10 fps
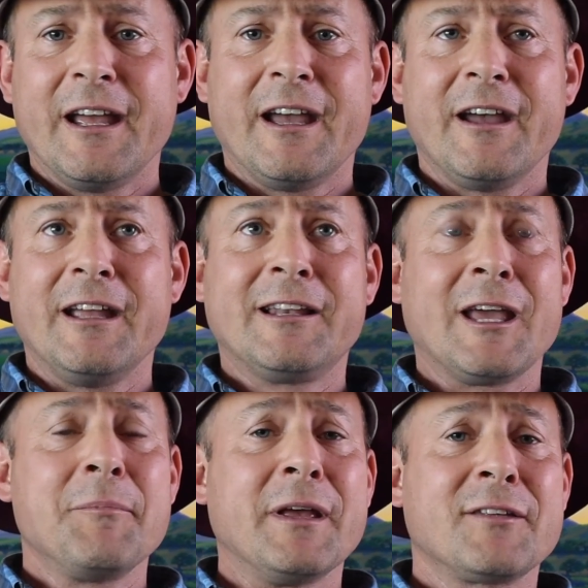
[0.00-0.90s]
It
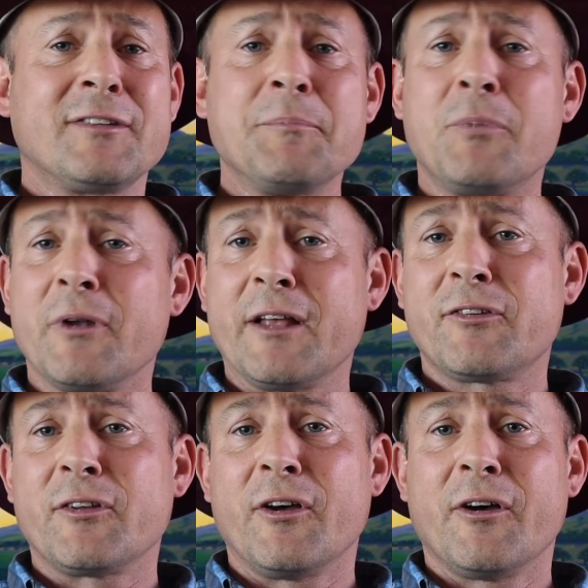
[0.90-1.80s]
can be as simple
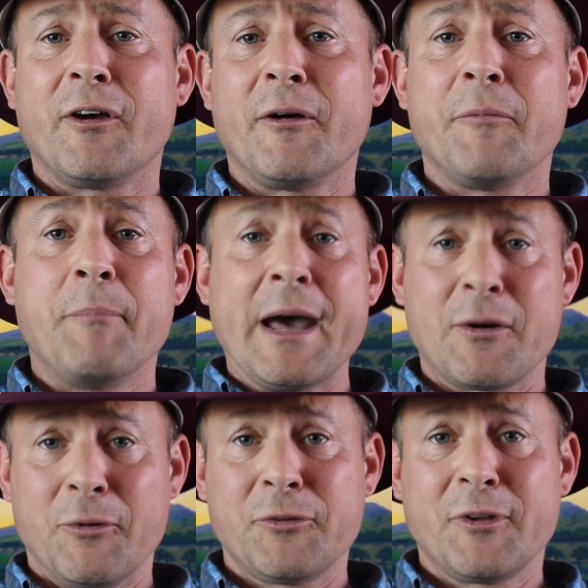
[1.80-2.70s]
as
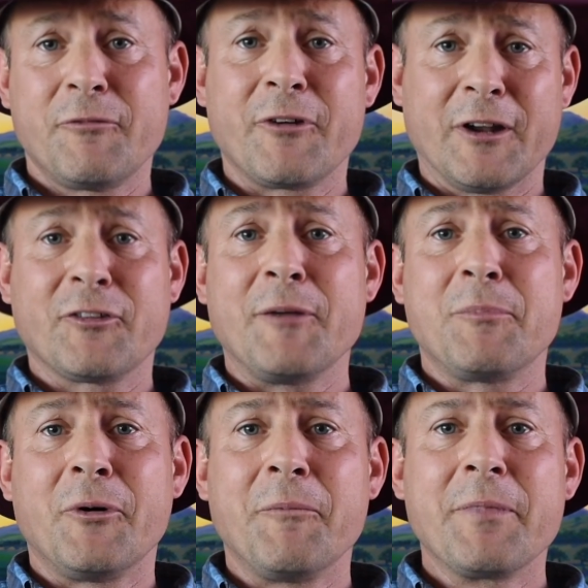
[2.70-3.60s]
barrels, for
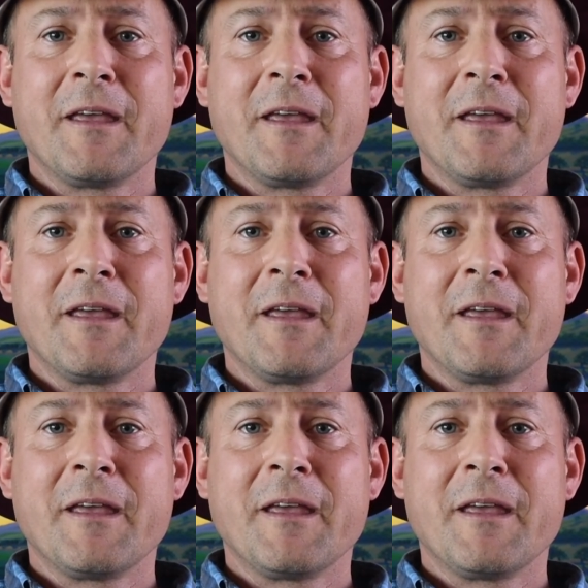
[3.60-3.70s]
example,